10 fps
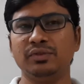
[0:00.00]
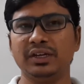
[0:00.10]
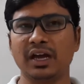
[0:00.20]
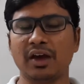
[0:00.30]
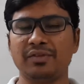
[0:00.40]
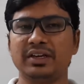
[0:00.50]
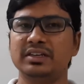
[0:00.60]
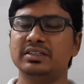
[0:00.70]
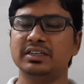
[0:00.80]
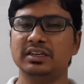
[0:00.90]
we have a
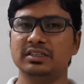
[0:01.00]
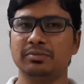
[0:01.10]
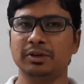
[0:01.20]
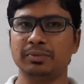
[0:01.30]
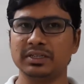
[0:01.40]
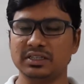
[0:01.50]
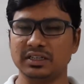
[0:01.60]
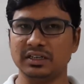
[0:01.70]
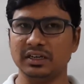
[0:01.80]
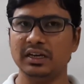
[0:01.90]
CSMA by
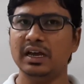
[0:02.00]
CA.